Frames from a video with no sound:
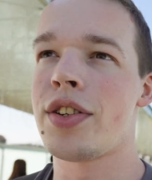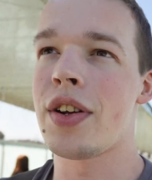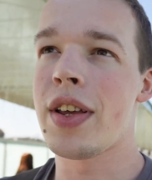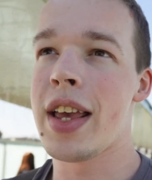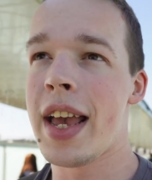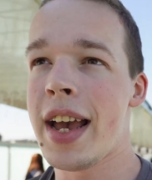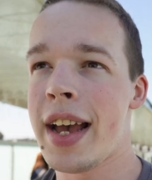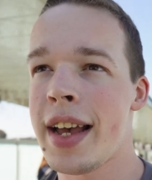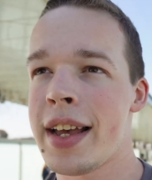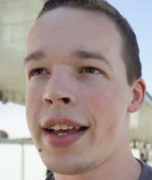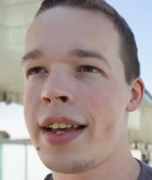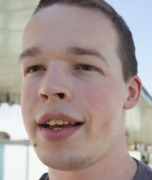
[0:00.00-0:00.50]

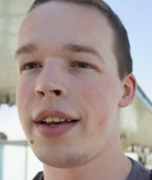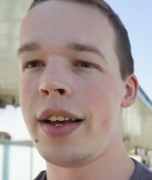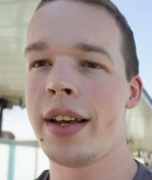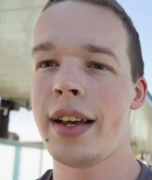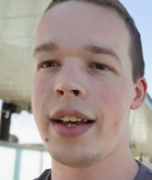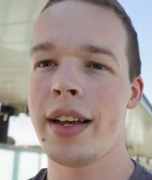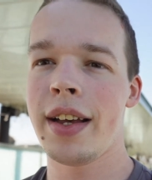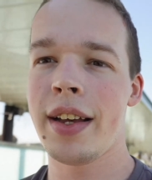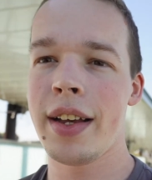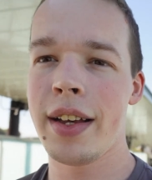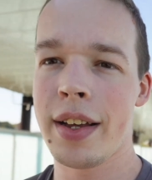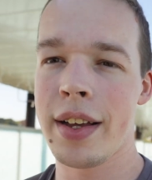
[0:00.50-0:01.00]
yeah,
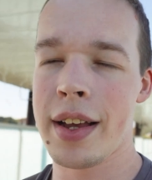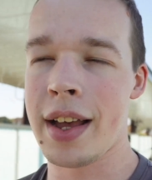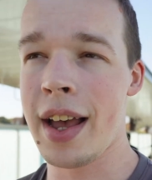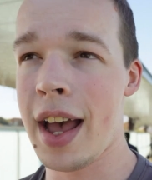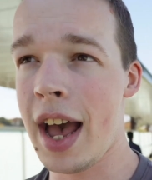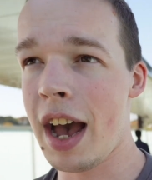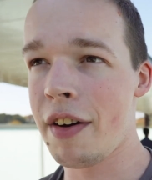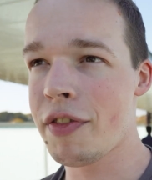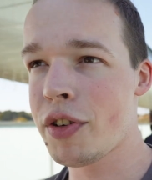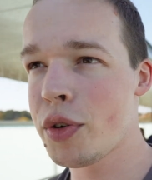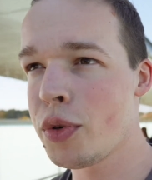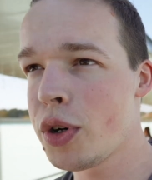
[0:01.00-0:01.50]

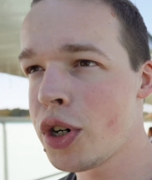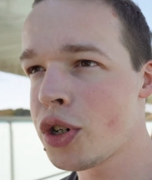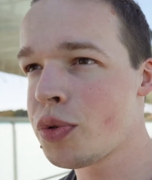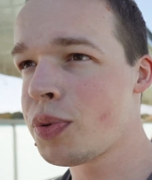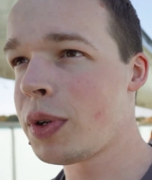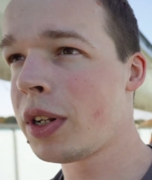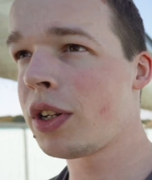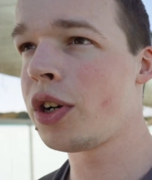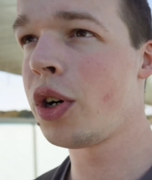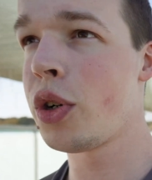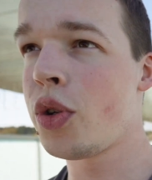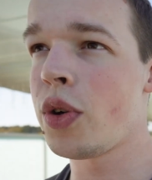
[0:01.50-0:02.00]
afterwards we'll
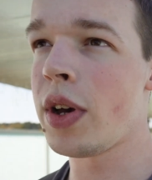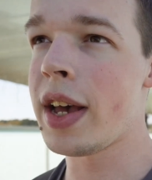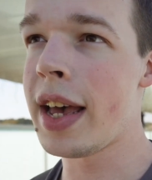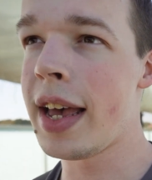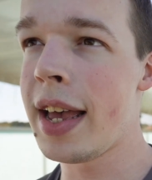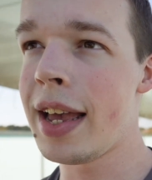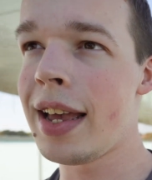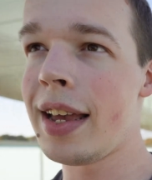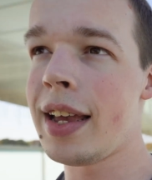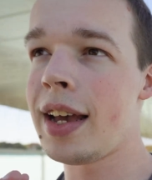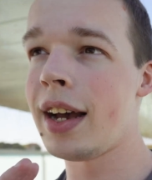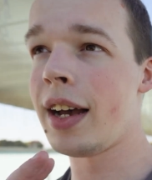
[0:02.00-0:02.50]
go
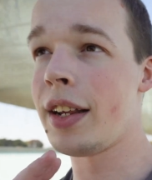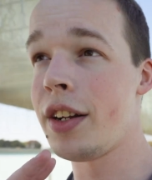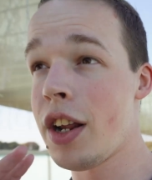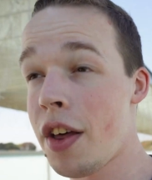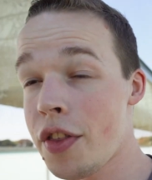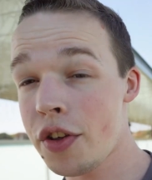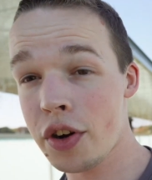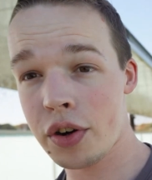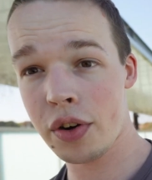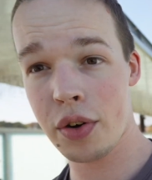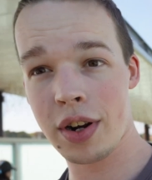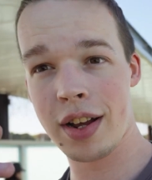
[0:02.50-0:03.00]
to
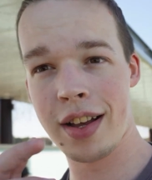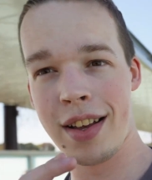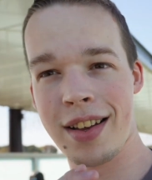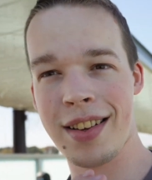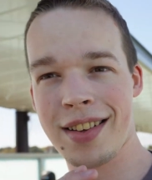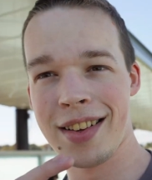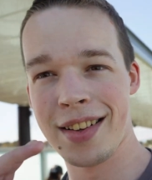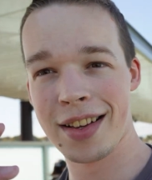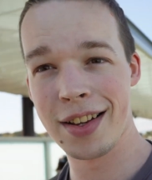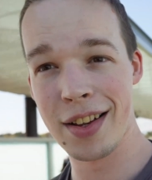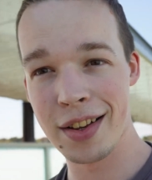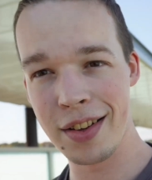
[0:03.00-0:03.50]
another
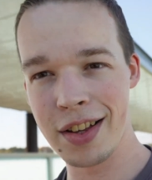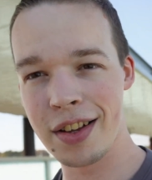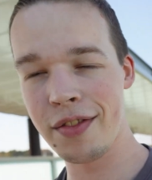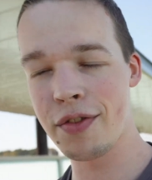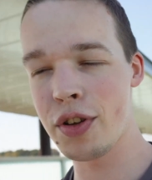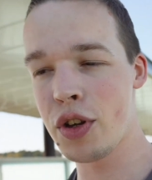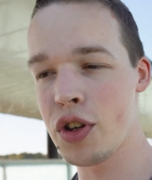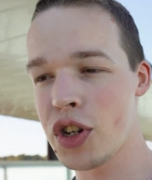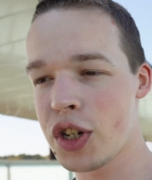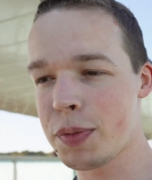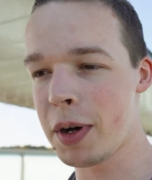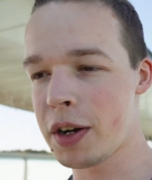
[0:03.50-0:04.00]

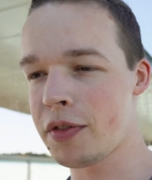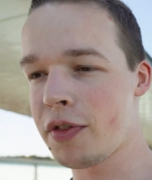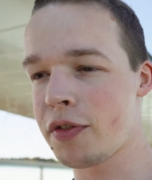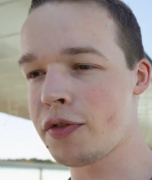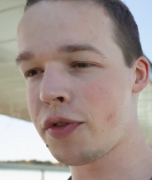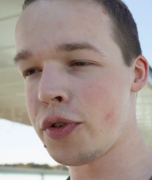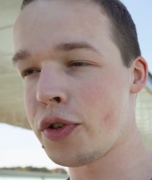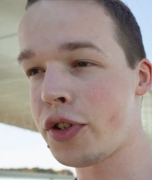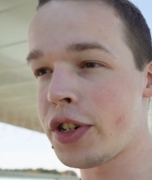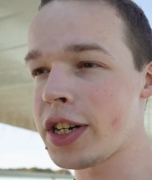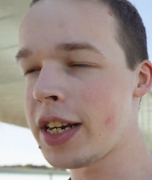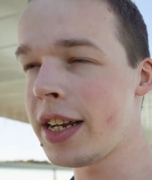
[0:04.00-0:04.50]
viewing spot for
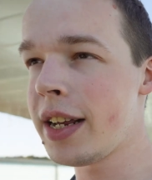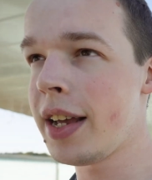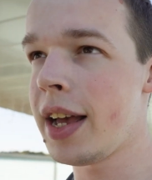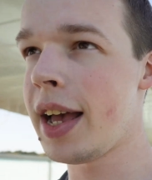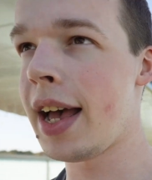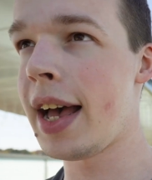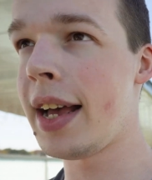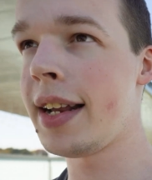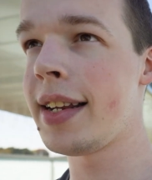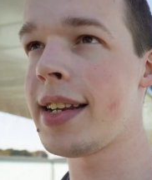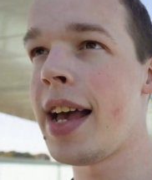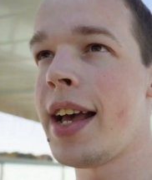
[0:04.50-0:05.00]
Fuji,
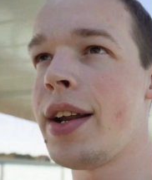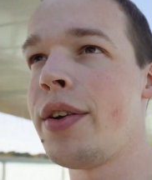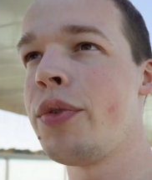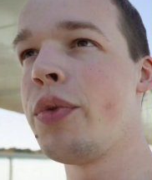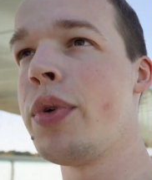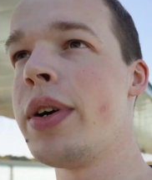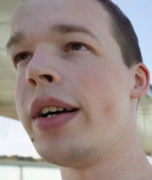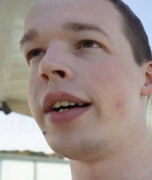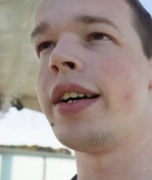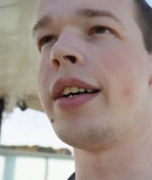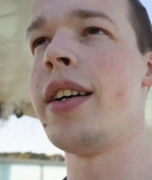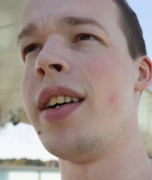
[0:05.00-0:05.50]
and then
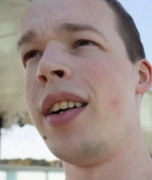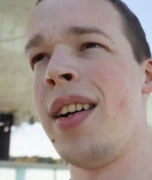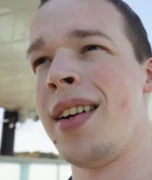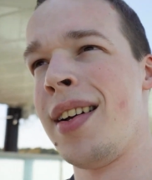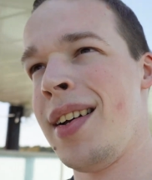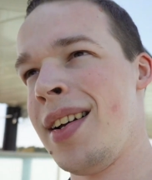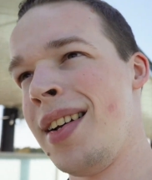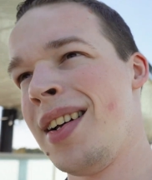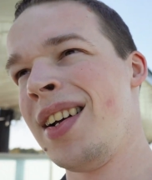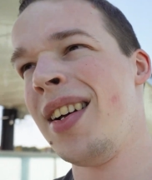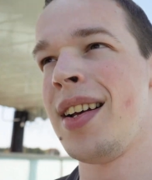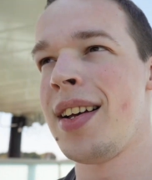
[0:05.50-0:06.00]
we're
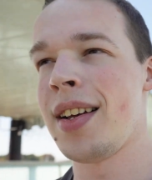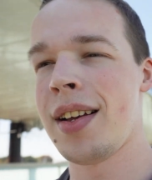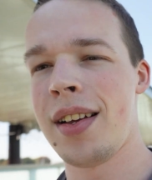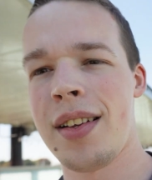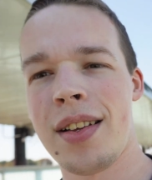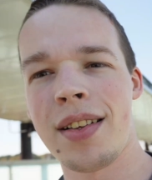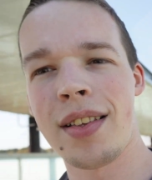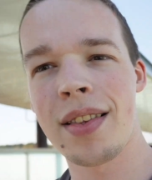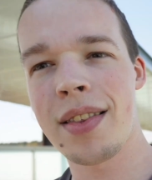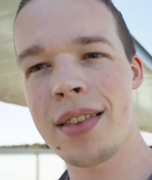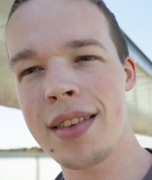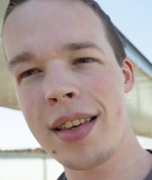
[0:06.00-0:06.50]

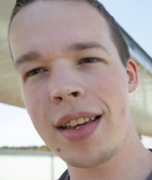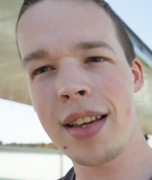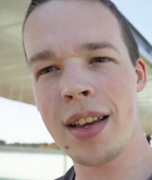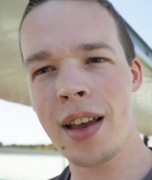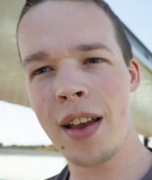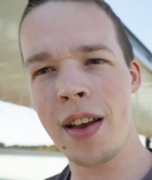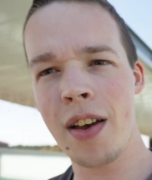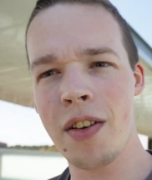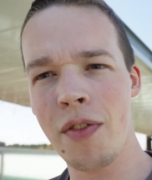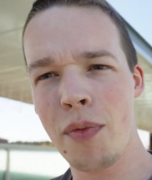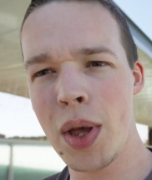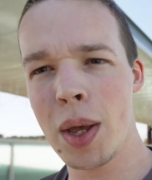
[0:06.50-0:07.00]
thinking
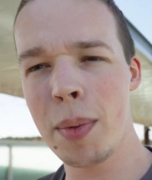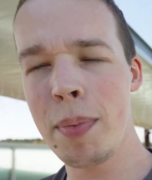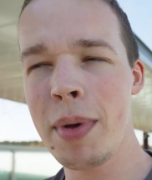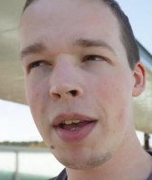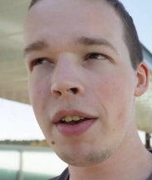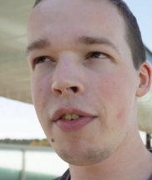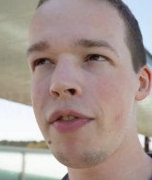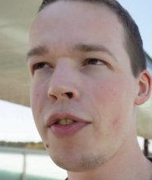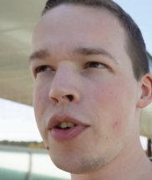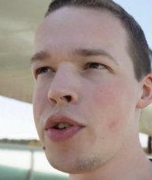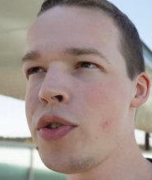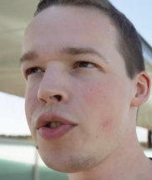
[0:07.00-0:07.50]
of maybe a
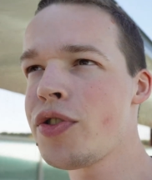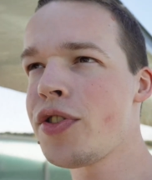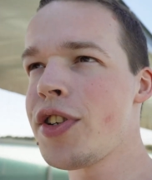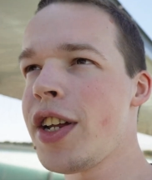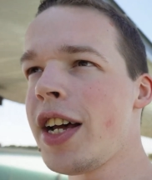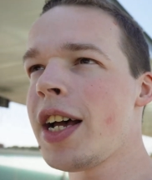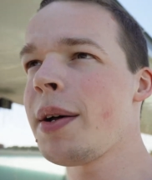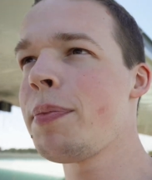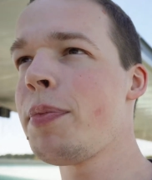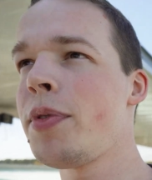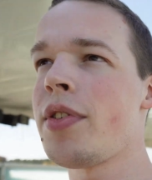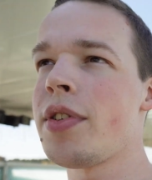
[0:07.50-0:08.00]
few
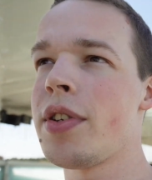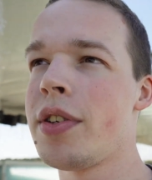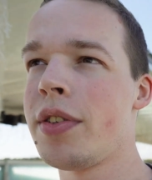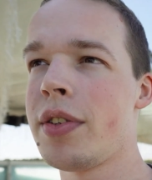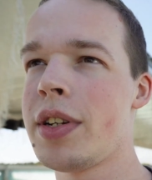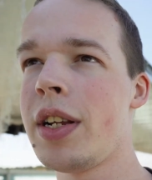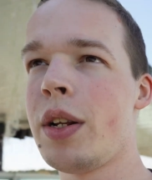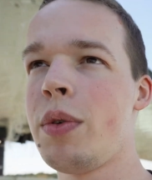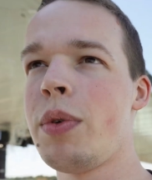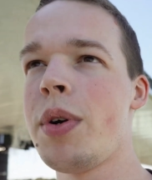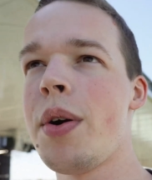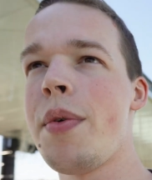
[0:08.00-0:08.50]
stops
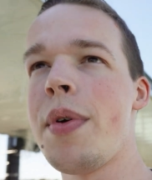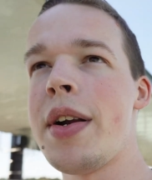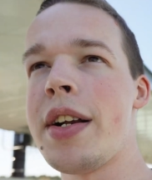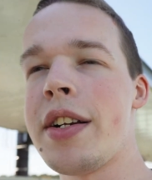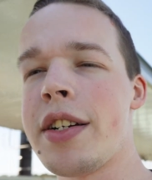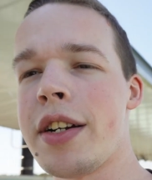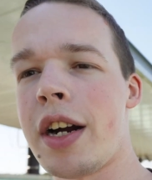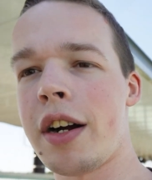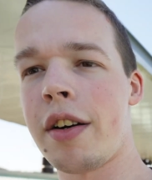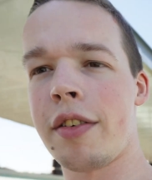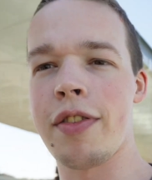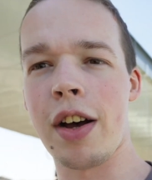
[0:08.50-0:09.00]
until we reach
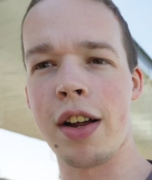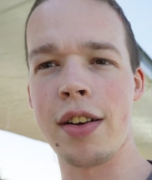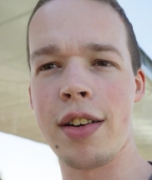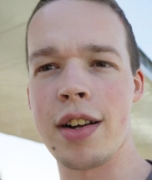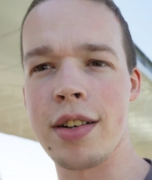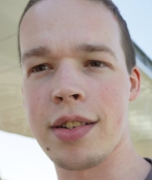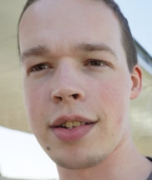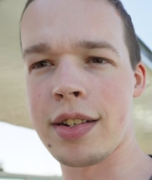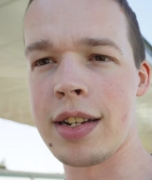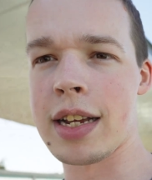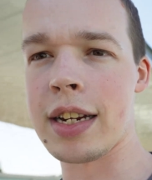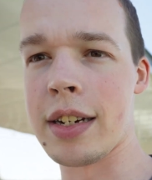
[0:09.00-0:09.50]
our final
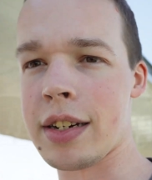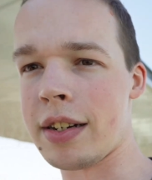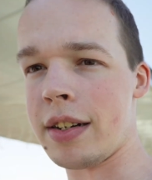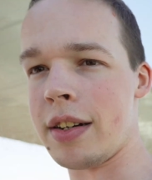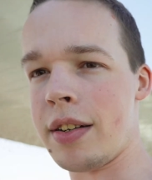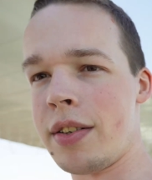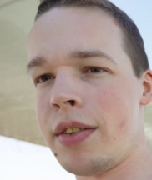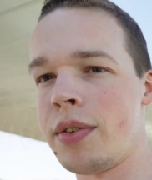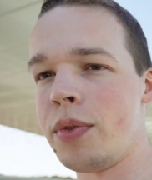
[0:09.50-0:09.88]
destination.